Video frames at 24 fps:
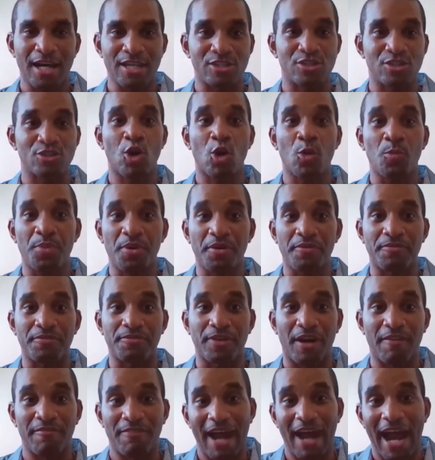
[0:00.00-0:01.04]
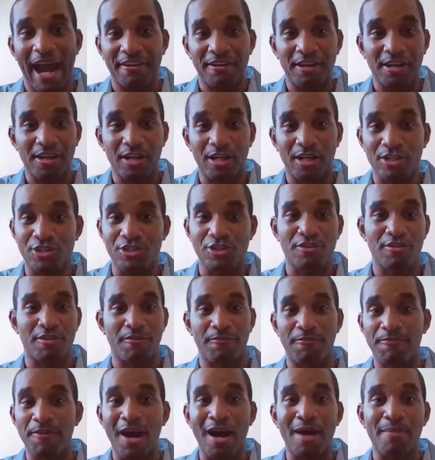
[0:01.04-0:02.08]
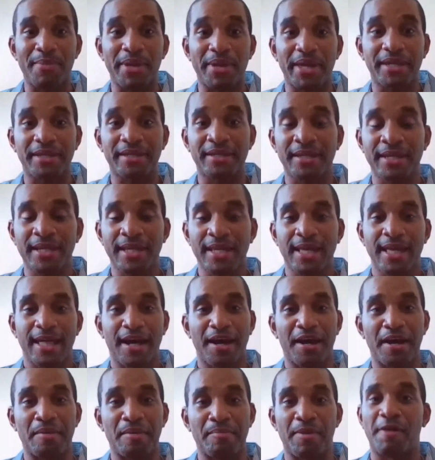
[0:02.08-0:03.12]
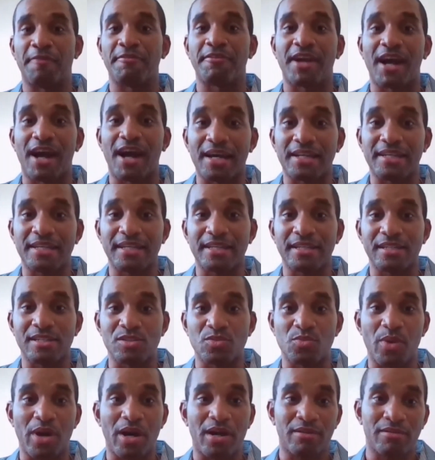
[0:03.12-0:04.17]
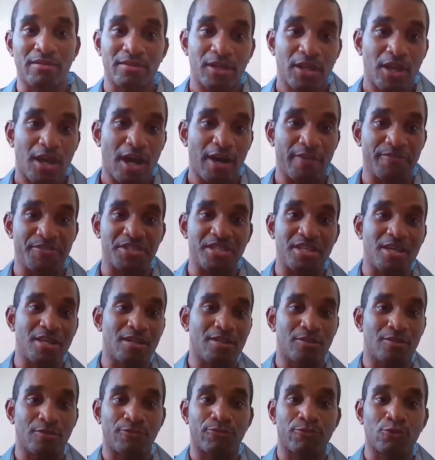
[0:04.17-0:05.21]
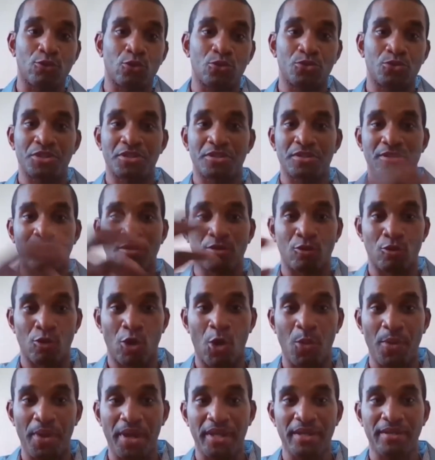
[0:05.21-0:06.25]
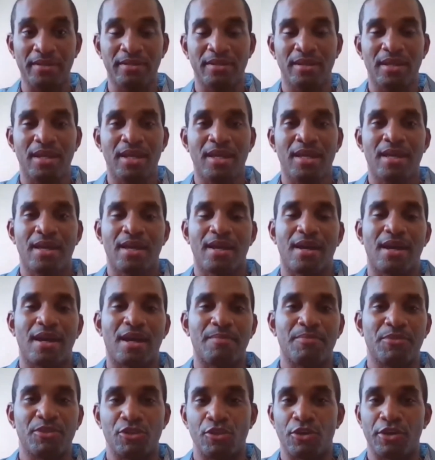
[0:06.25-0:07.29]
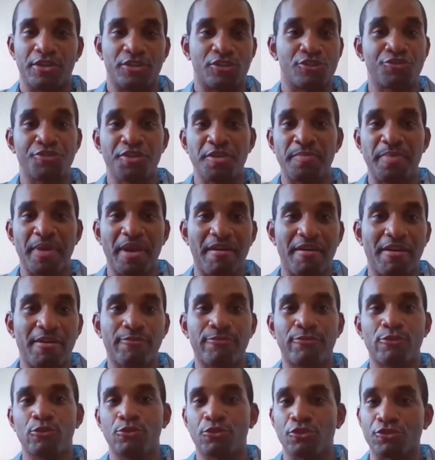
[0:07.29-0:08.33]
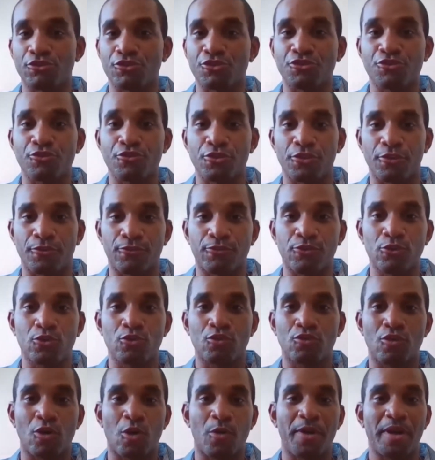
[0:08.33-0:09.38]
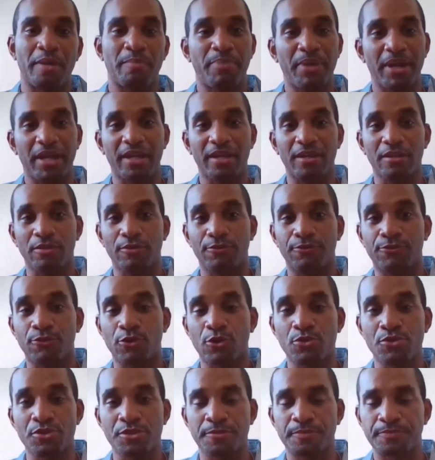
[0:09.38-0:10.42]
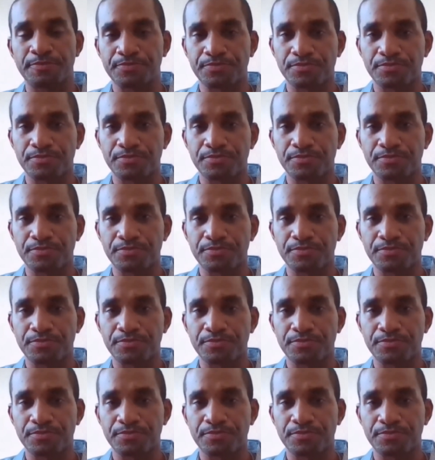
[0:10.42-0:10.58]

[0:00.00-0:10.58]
scope of agriculture, of farming, of gardening as well, of seeing the fruit growing, the tree bearing fruit, the fruit growing, picking the fruit,